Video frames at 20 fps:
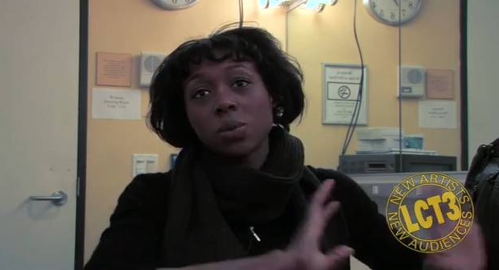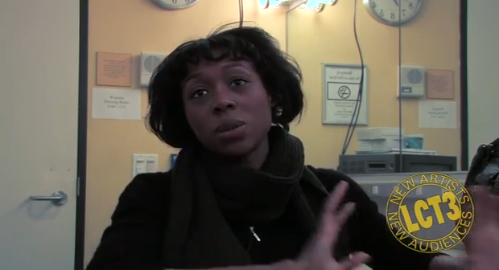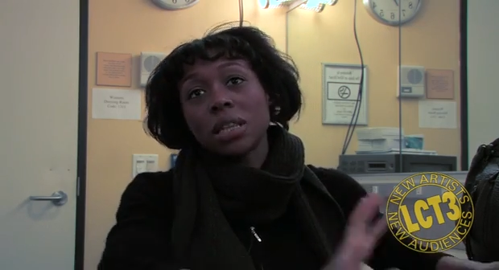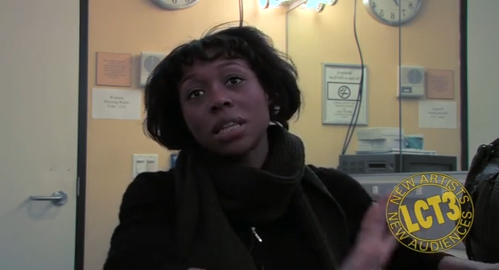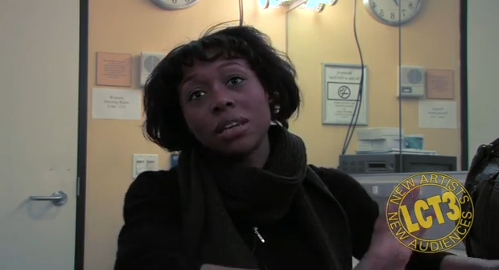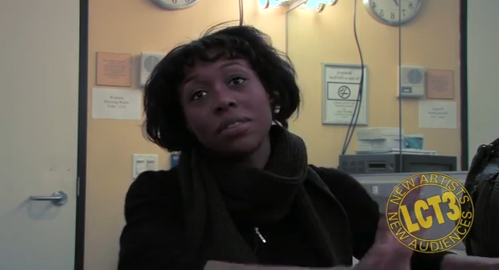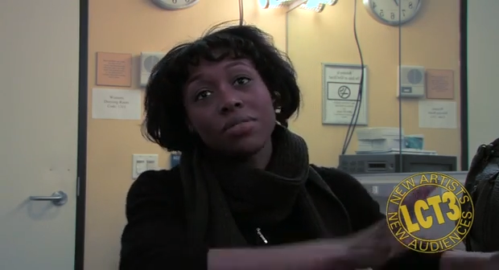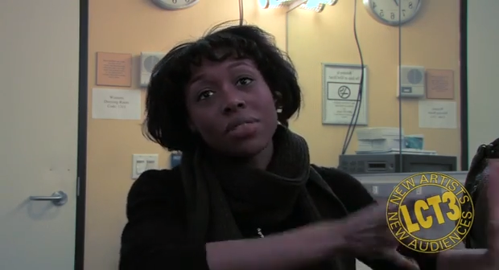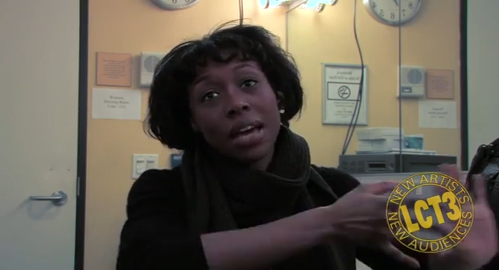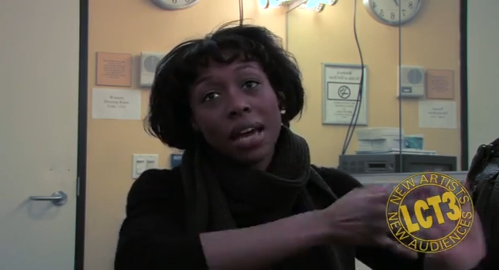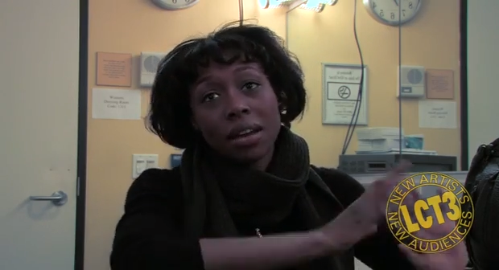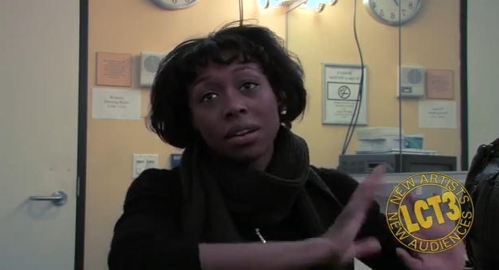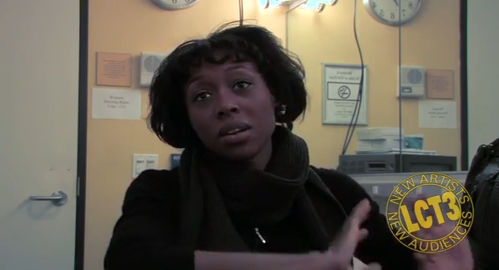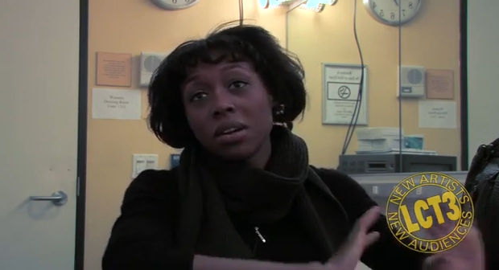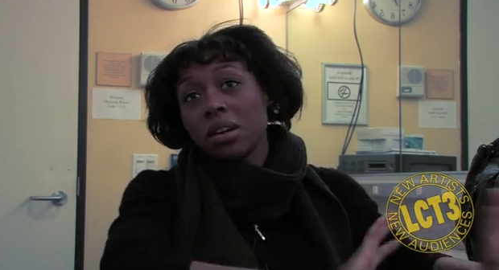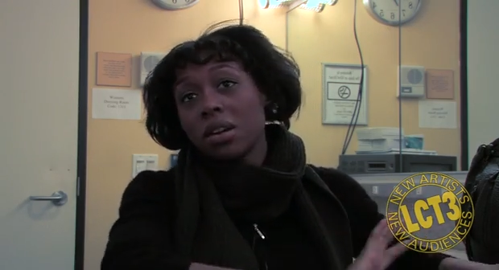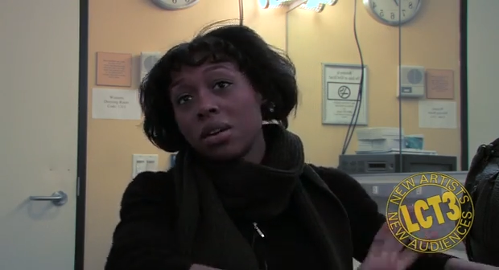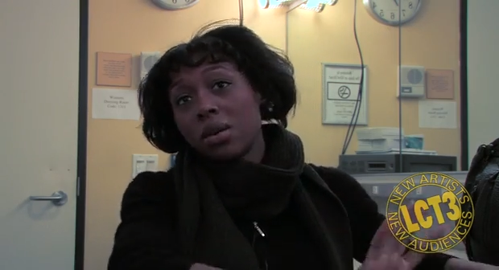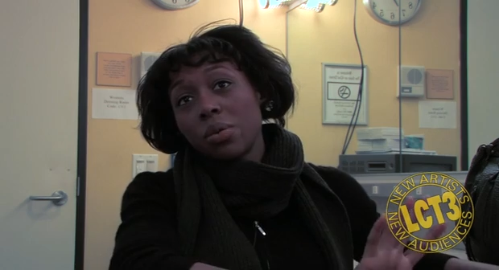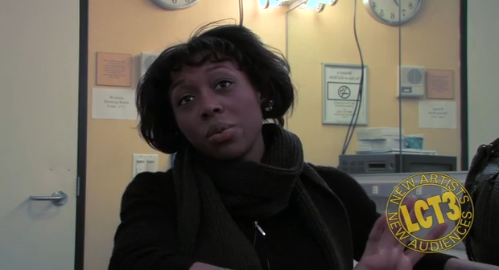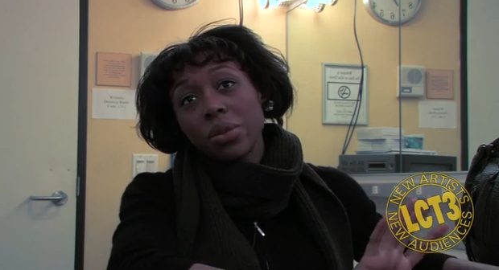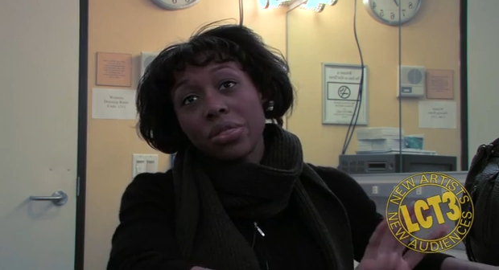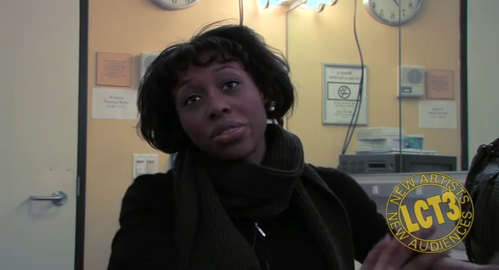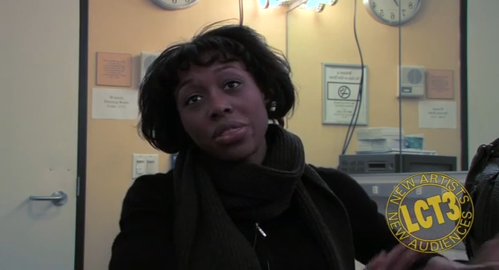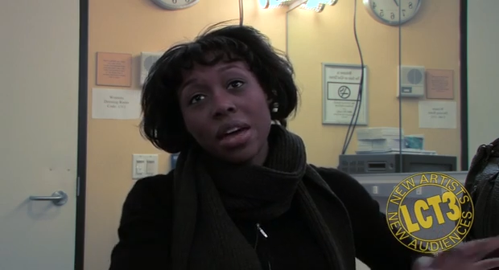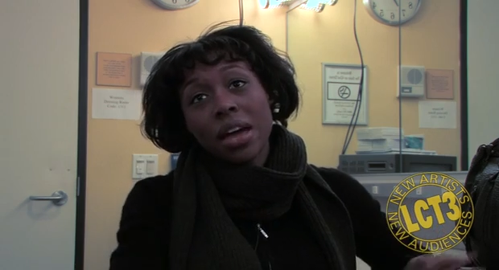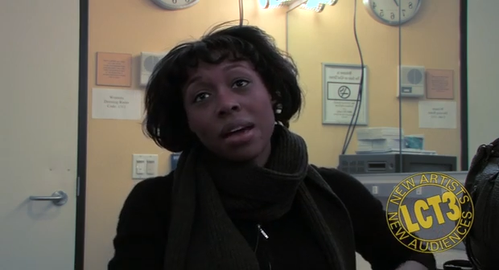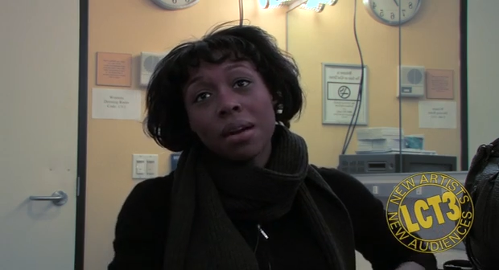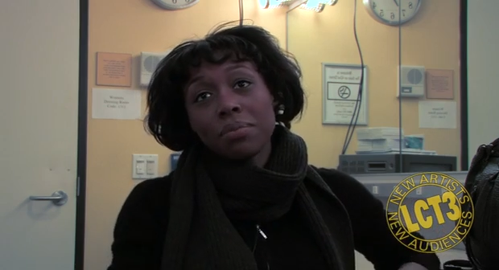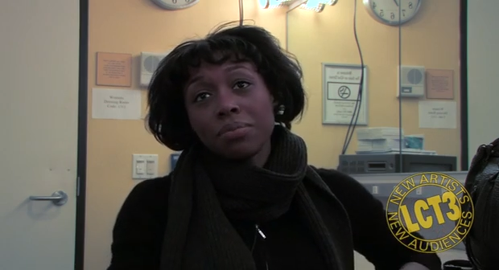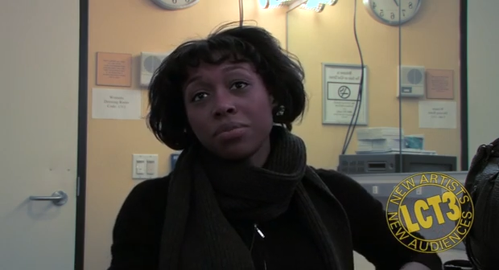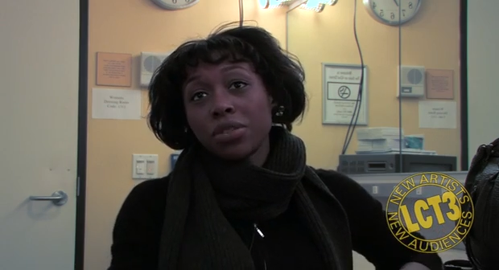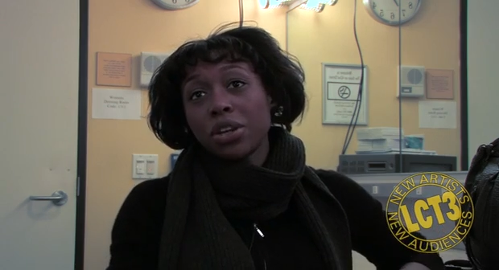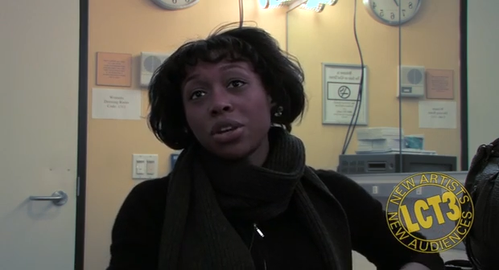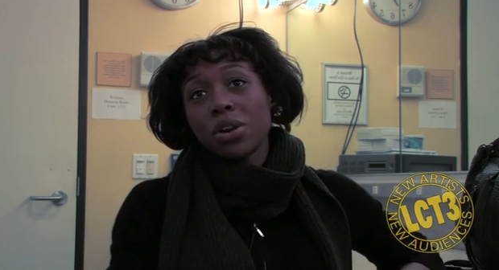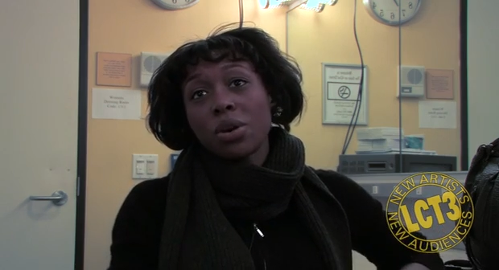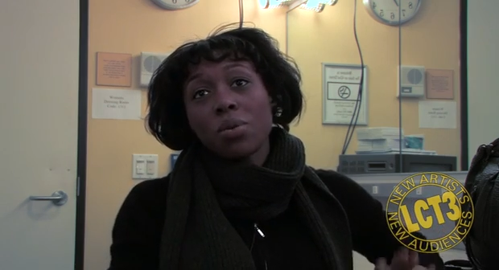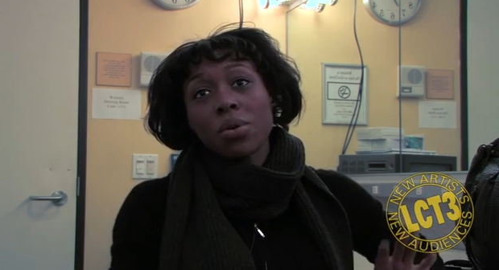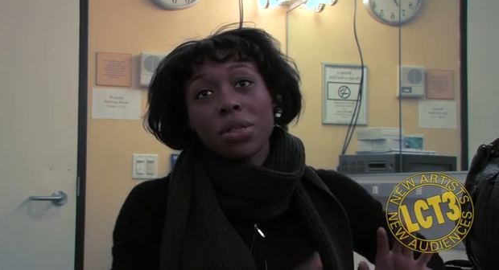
We leave that with them, you know,